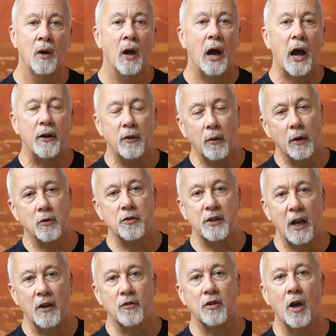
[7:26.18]
I do
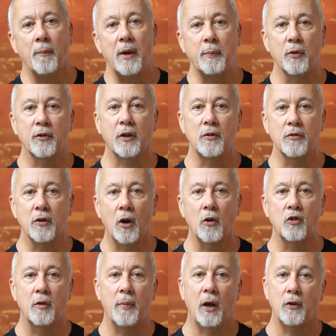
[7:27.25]
understand some people's
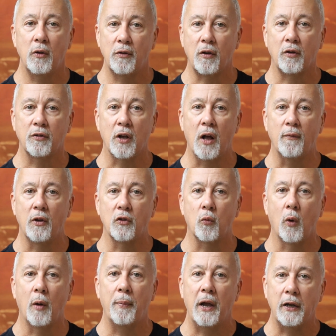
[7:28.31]
concerns about using solvents
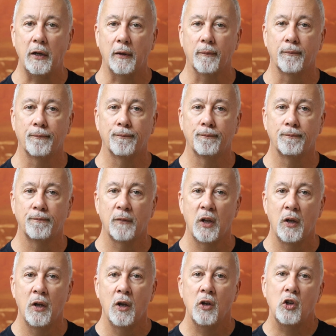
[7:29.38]
while painting.
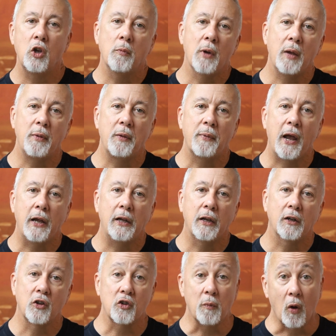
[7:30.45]
You may be painting
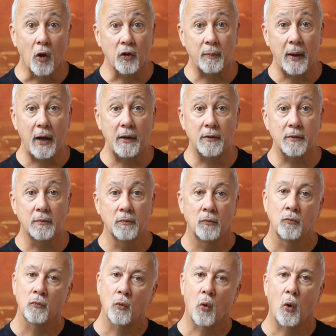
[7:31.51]
in a small space
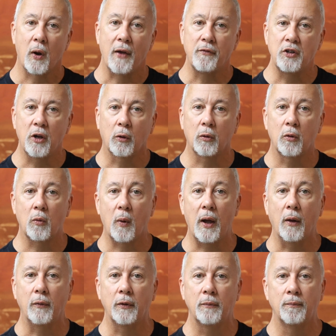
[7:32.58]
or have children
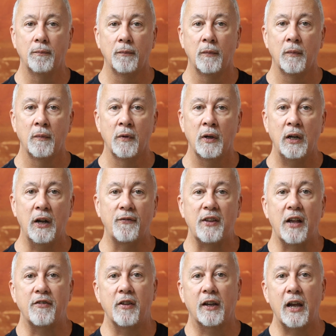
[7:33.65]
around. If
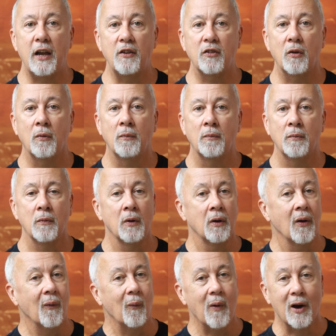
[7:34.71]
that's the case,
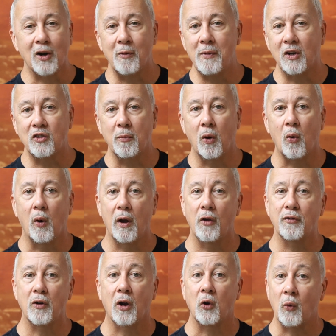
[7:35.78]
water mixable
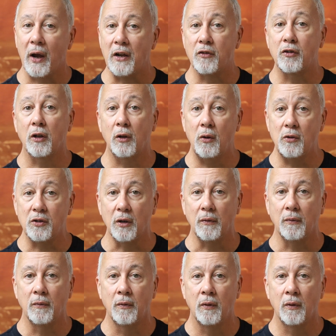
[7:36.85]
oils are a great solution.